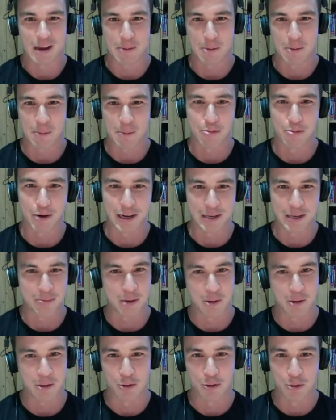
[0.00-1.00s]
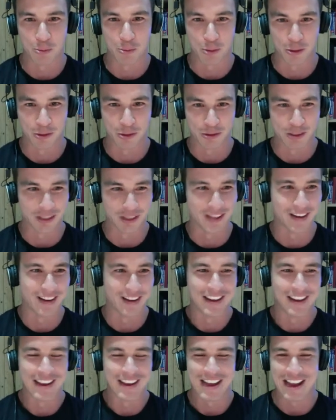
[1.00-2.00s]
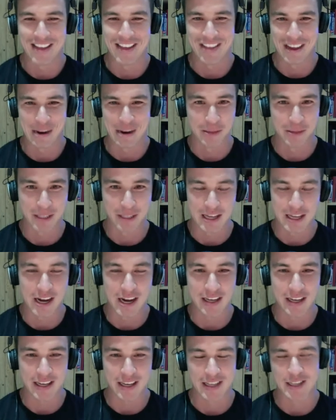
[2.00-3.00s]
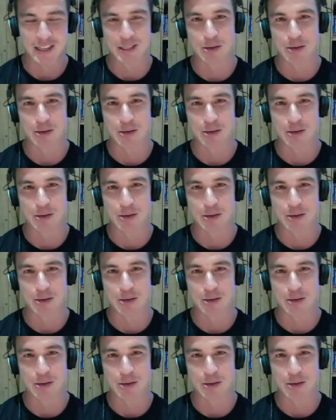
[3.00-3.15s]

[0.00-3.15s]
I'm going to break my wall balls and then I'm going to start again.